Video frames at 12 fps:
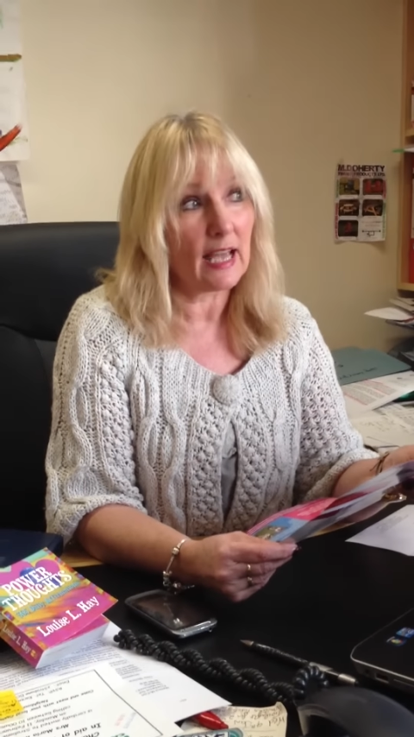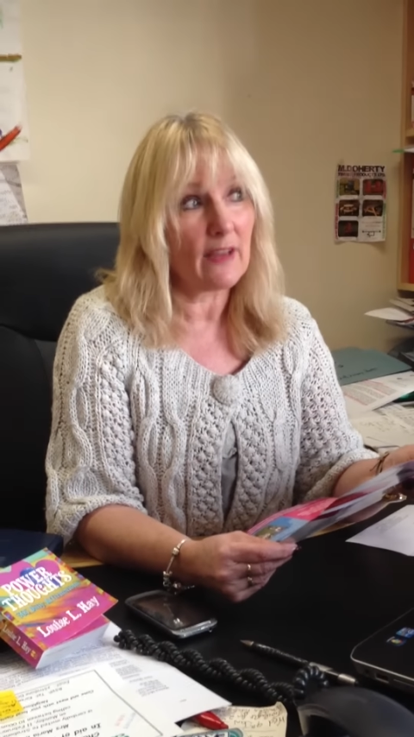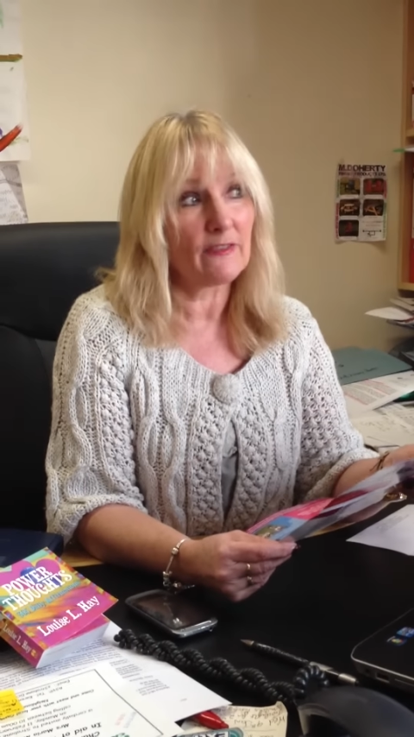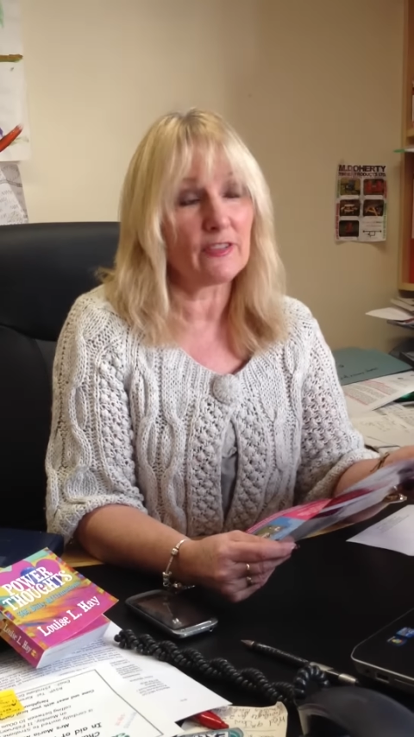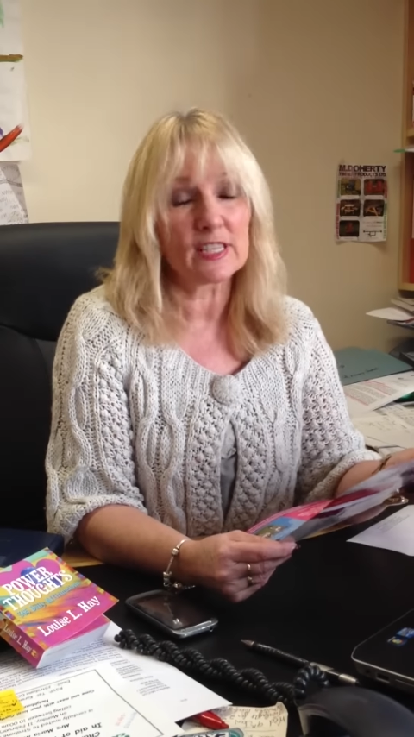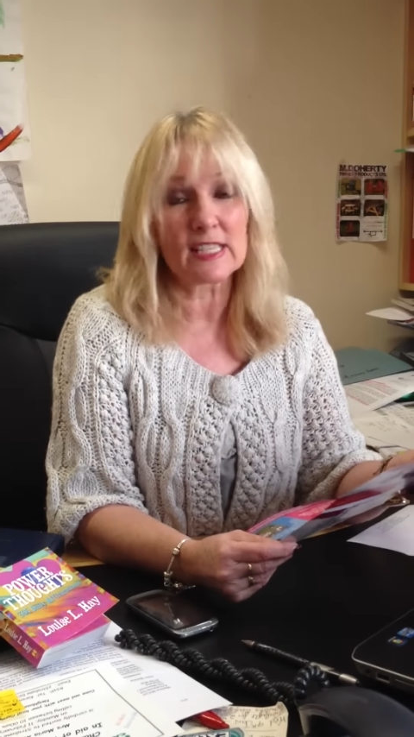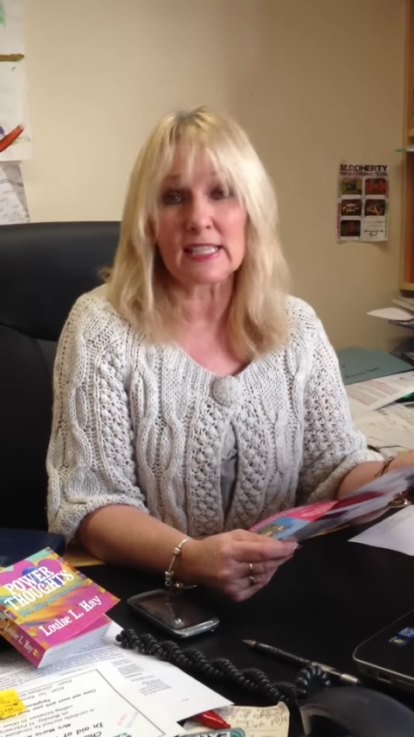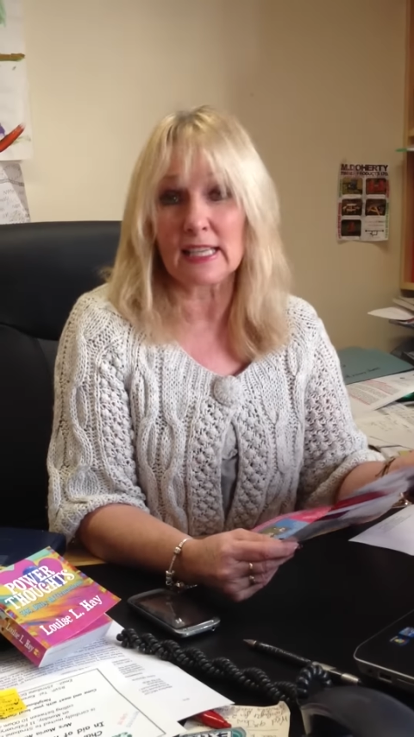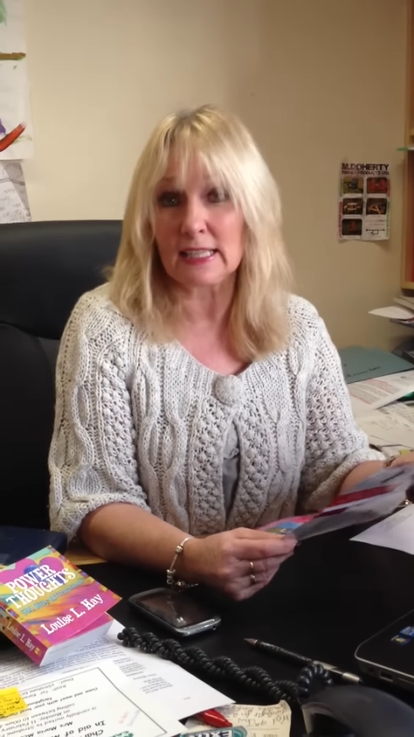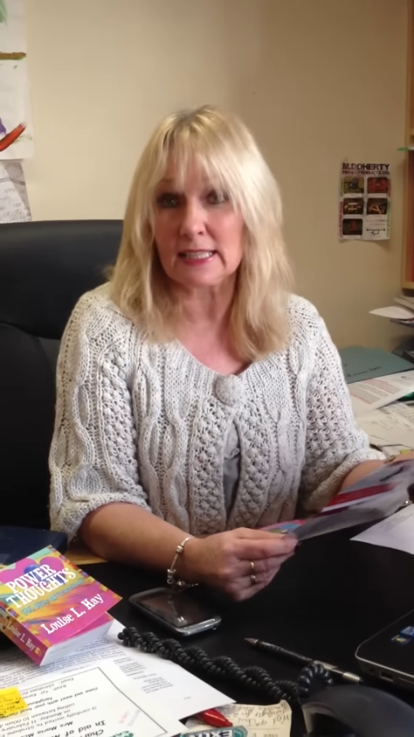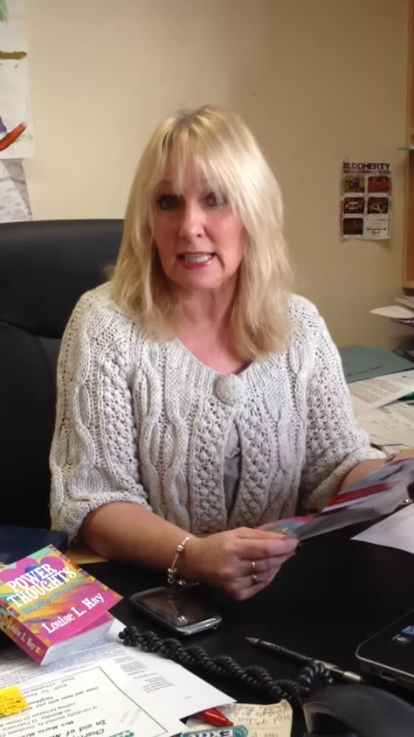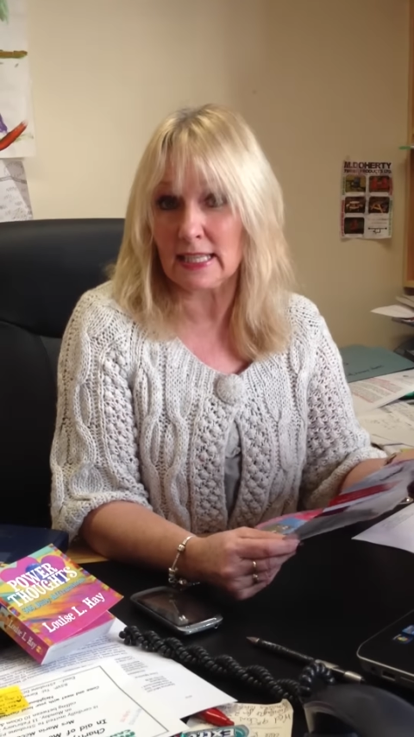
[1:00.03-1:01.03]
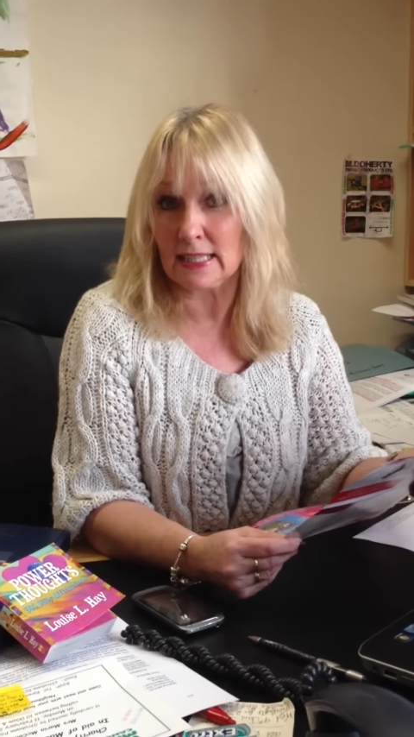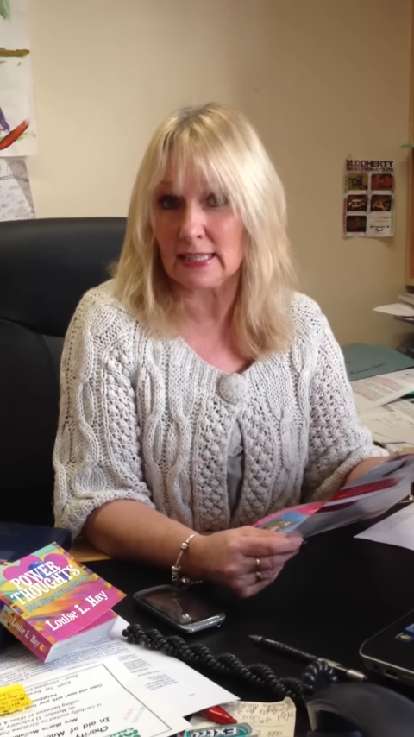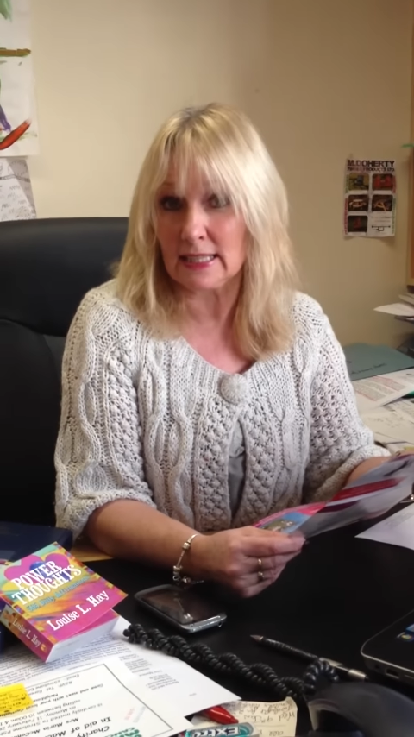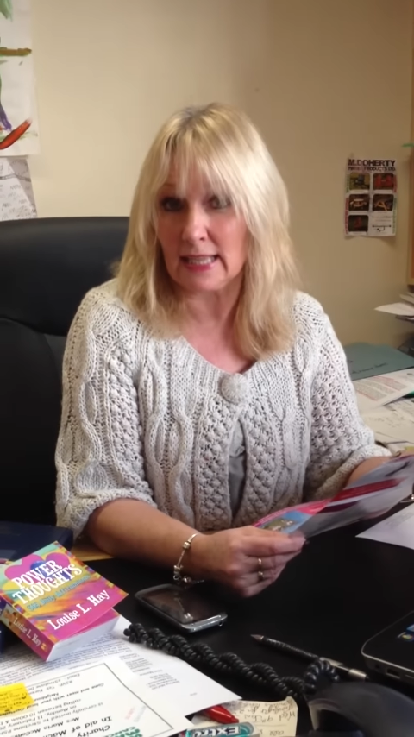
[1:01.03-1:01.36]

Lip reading: facilitated